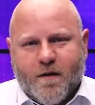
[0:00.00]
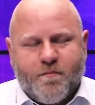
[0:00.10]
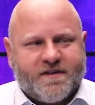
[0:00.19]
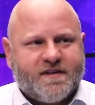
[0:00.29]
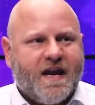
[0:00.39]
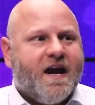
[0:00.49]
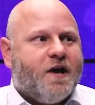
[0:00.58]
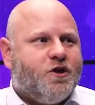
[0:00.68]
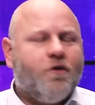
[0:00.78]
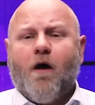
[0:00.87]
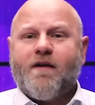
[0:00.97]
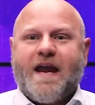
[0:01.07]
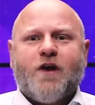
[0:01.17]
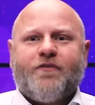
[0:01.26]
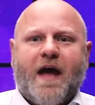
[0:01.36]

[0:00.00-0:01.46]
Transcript: But see, you don't hear